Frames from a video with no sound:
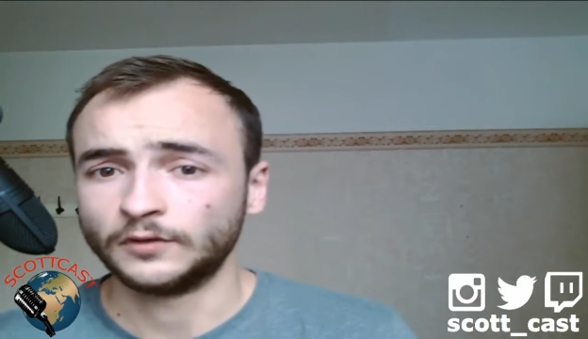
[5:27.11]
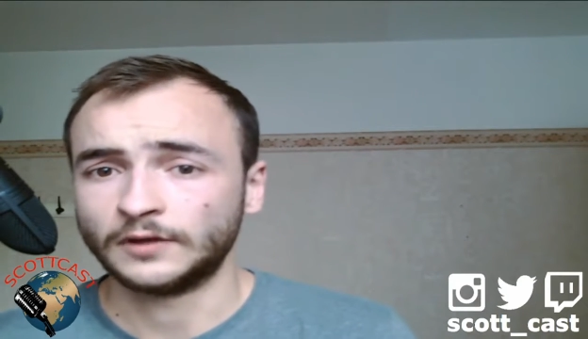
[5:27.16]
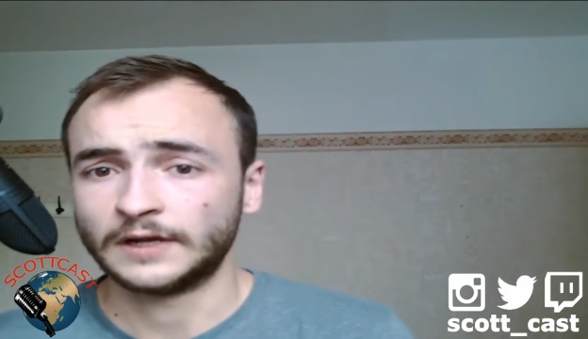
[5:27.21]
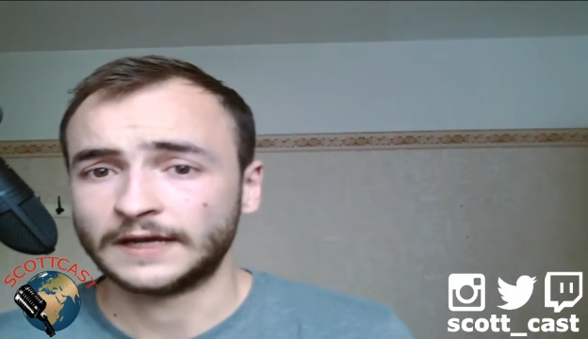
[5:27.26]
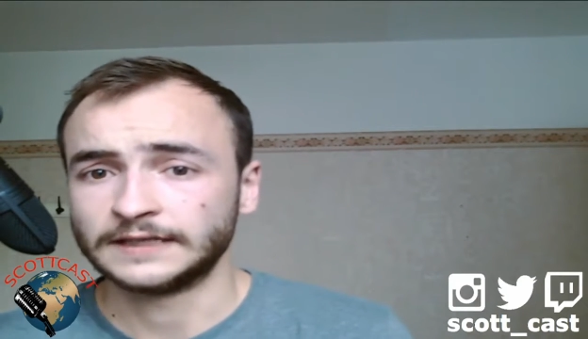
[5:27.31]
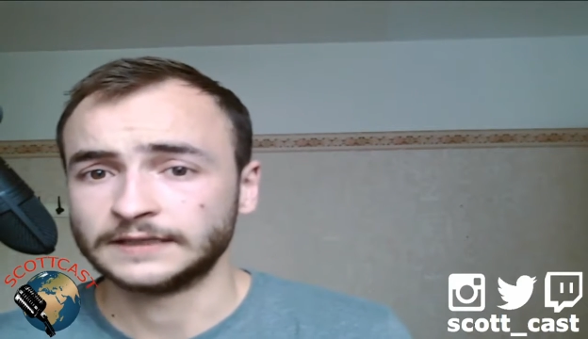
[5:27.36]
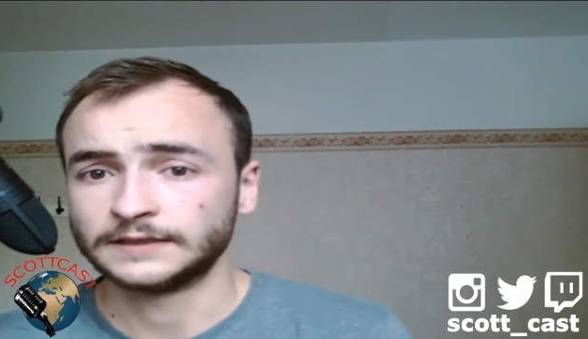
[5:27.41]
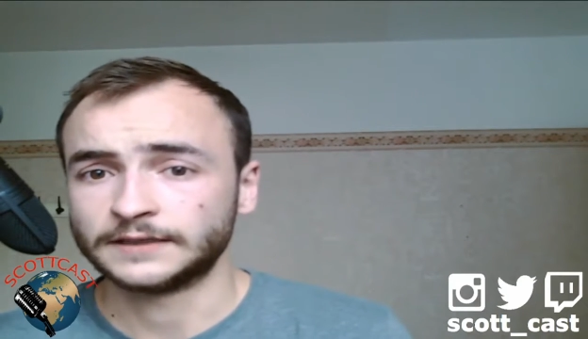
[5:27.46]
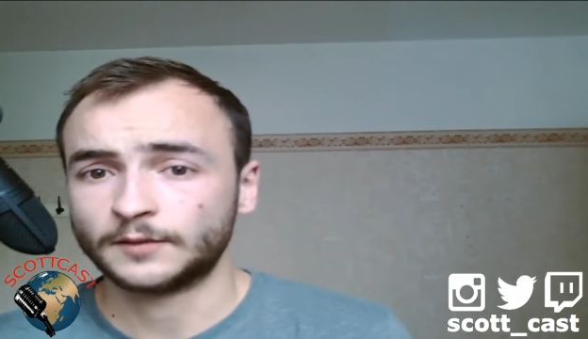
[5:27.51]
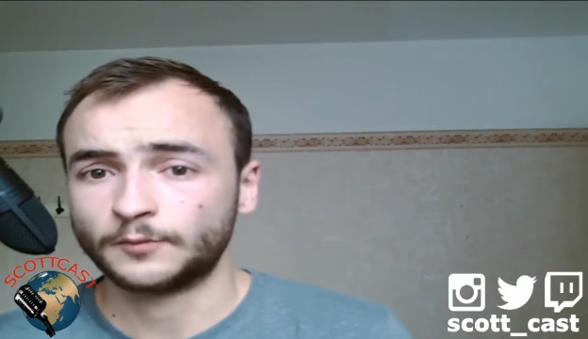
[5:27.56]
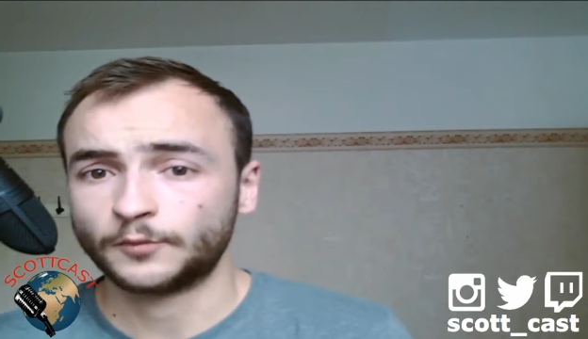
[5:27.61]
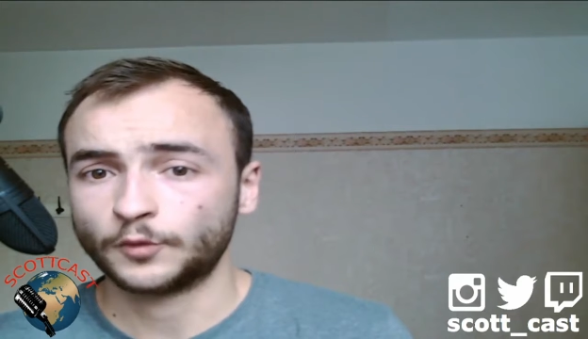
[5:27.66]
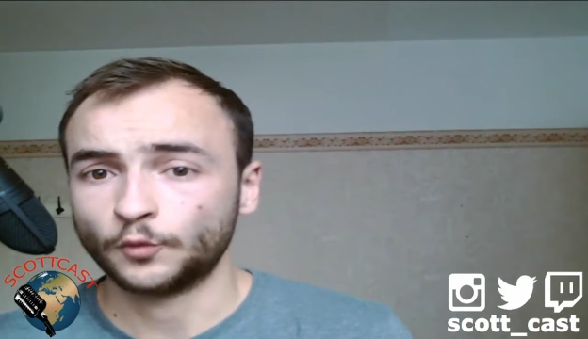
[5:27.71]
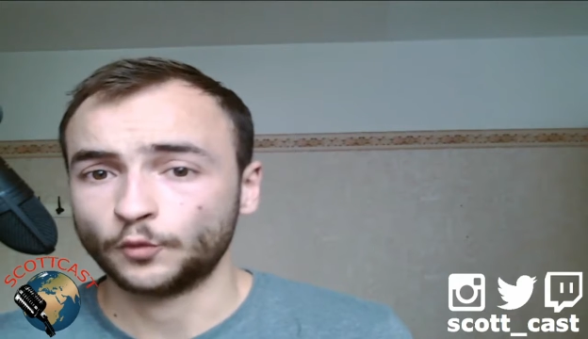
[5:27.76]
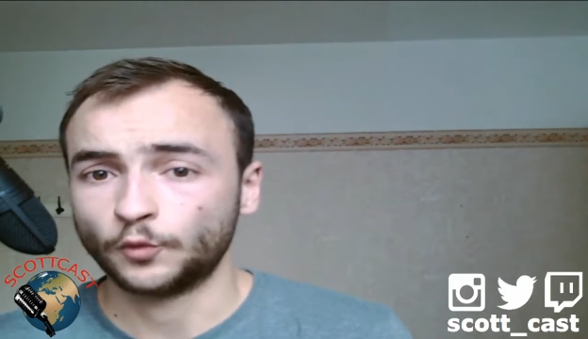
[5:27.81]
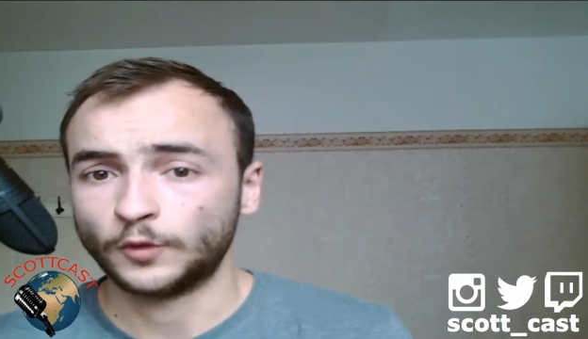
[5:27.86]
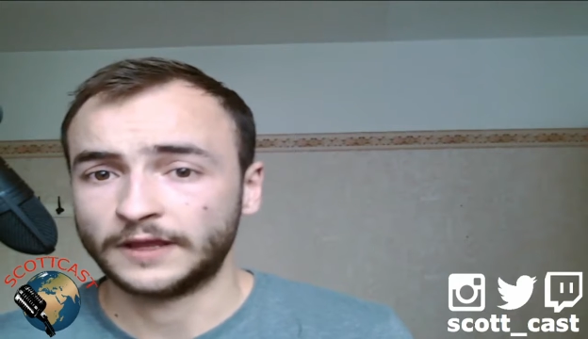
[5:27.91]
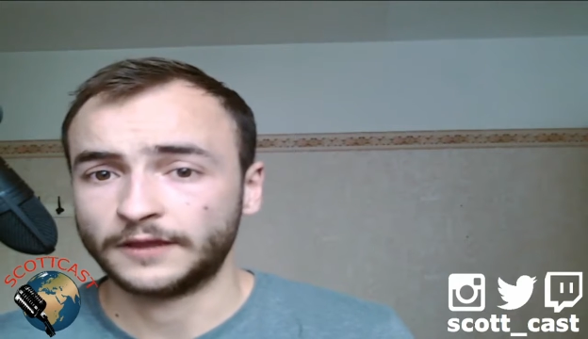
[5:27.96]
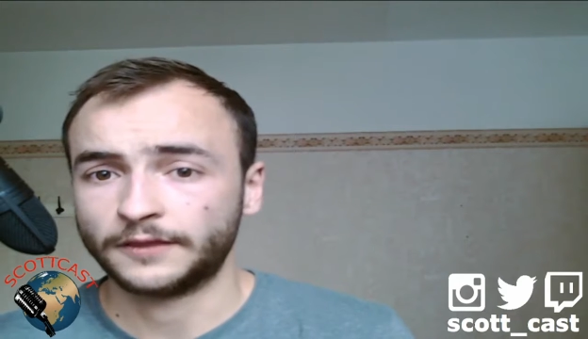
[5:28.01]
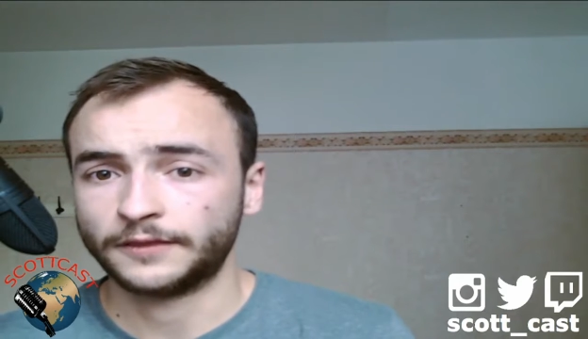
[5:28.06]
lined up
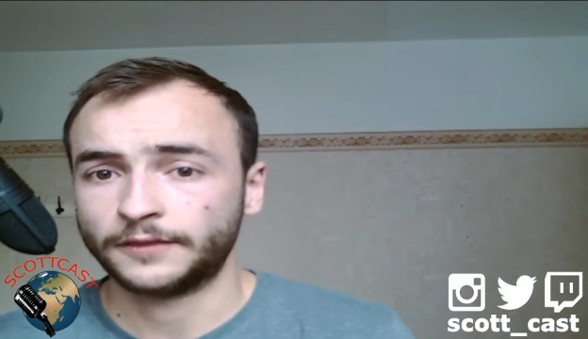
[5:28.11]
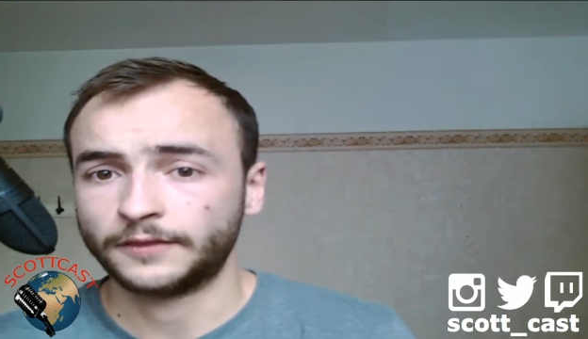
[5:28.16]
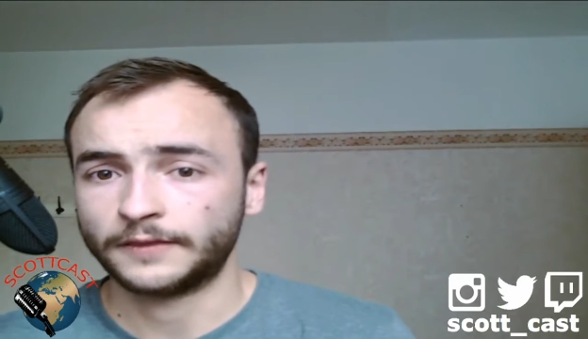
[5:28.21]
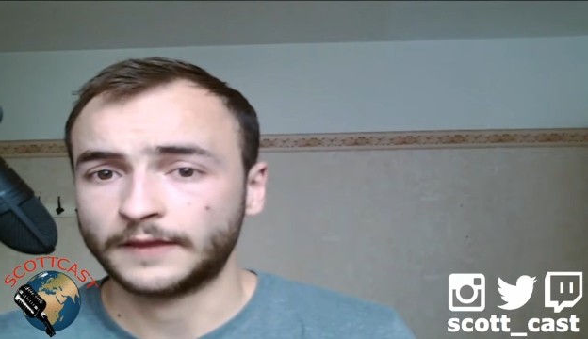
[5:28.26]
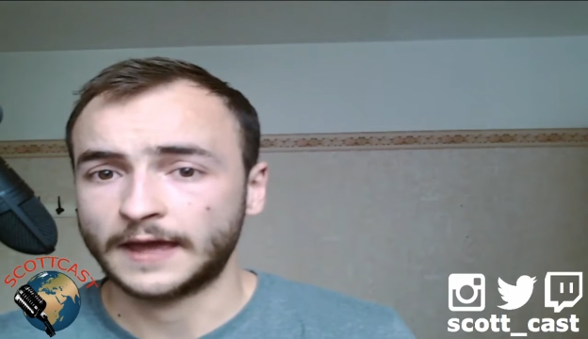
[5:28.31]
with